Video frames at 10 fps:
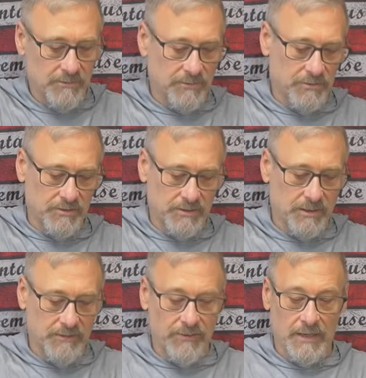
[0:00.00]
So just to
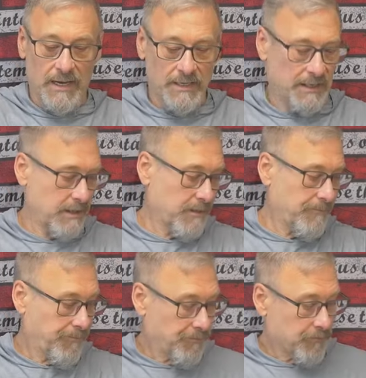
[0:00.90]
give you an idea,
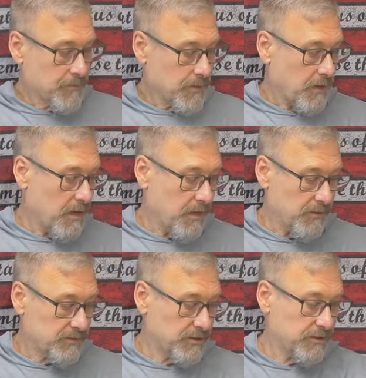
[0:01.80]
uh,
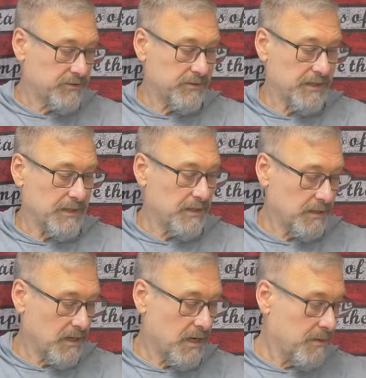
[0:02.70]
this is
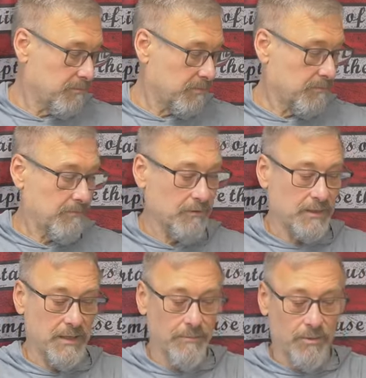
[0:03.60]
the um,
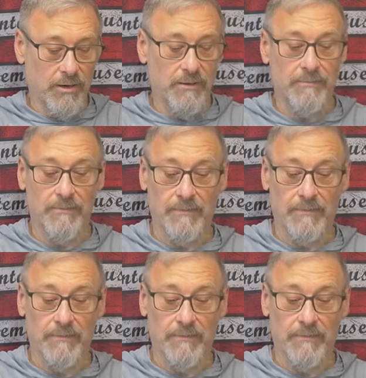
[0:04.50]
Kimber,